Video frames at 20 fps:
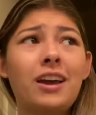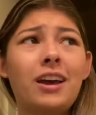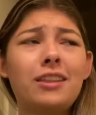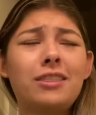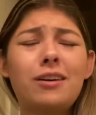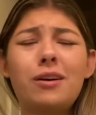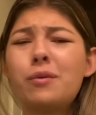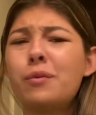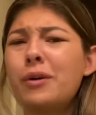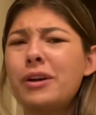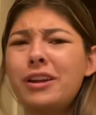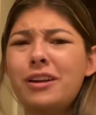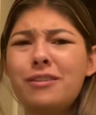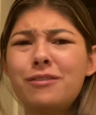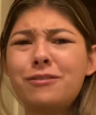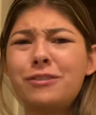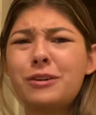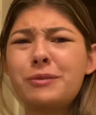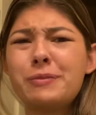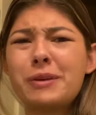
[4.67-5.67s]
I thought, why not
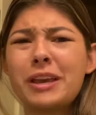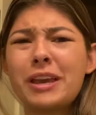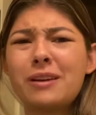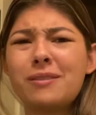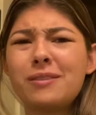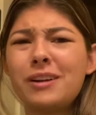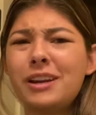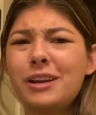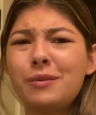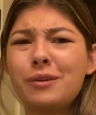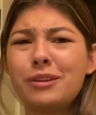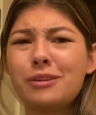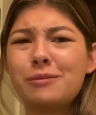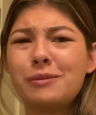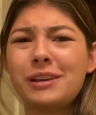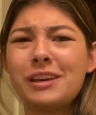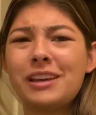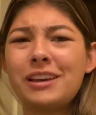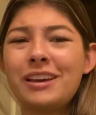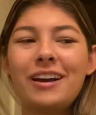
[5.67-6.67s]
film a get ready with
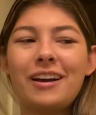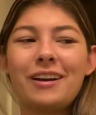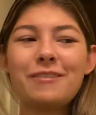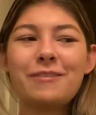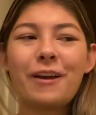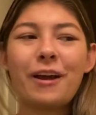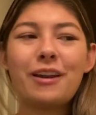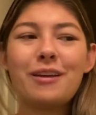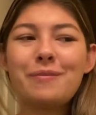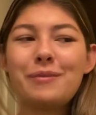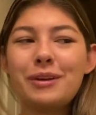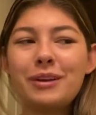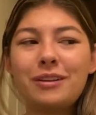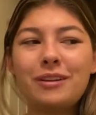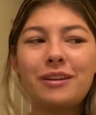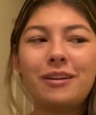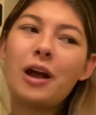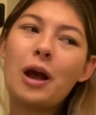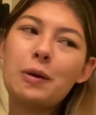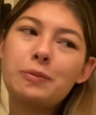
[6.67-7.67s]
me? I've kind of
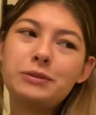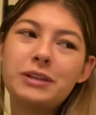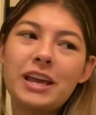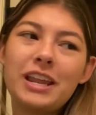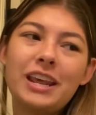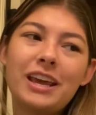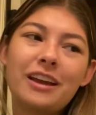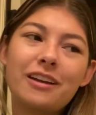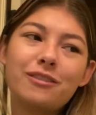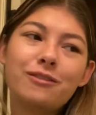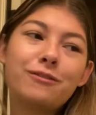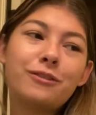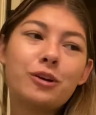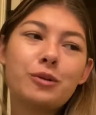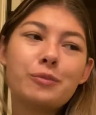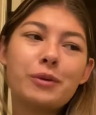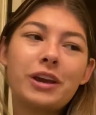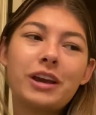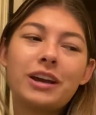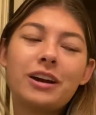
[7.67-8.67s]
been updating and
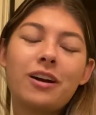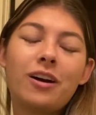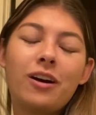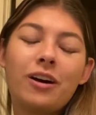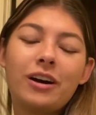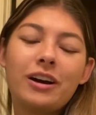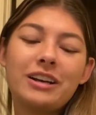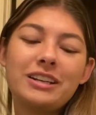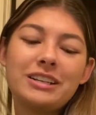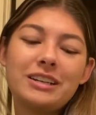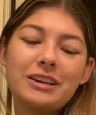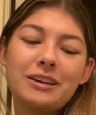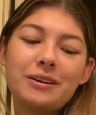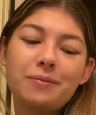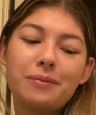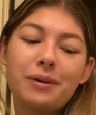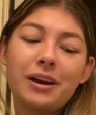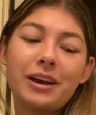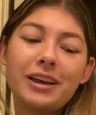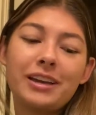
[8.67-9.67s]
filming on
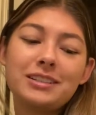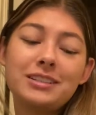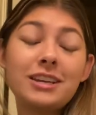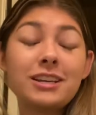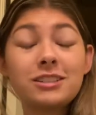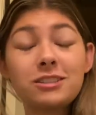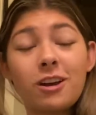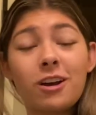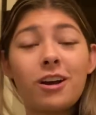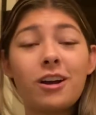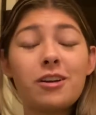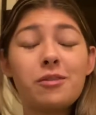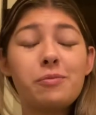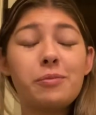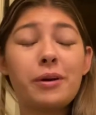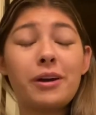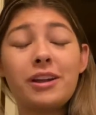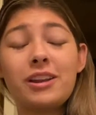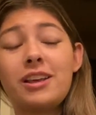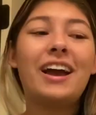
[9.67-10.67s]
my TikTok,
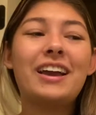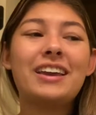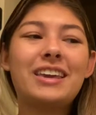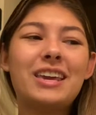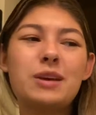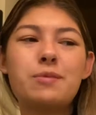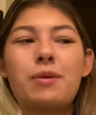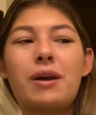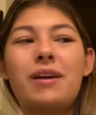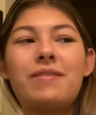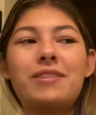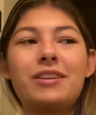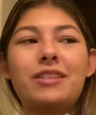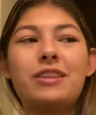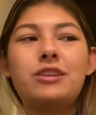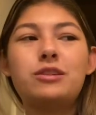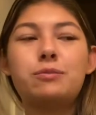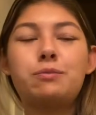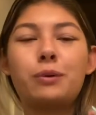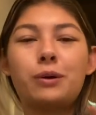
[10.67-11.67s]
but I keep having
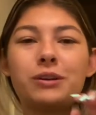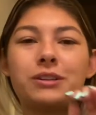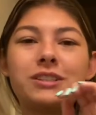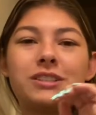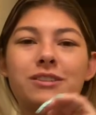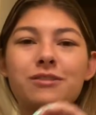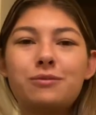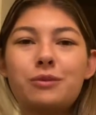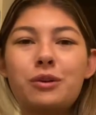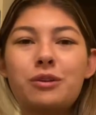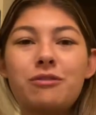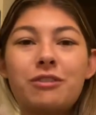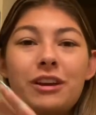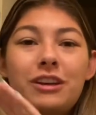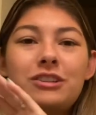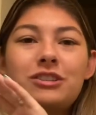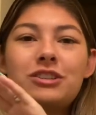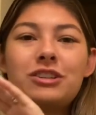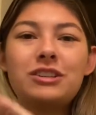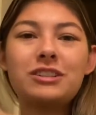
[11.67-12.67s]
these bursts of
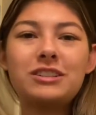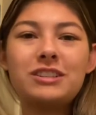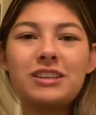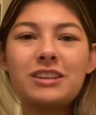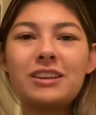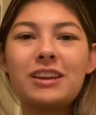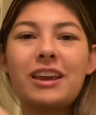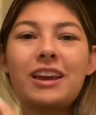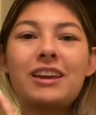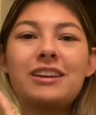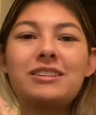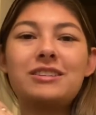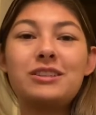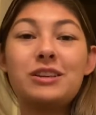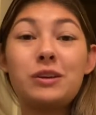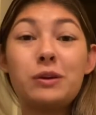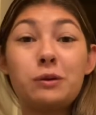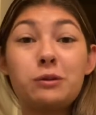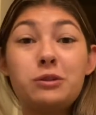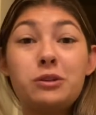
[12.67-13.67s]
motivation to get into
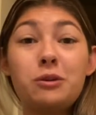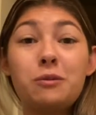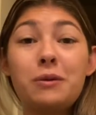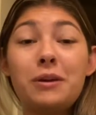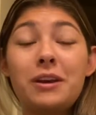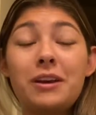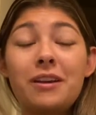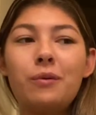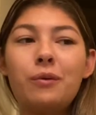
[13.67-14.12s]
YouTubing.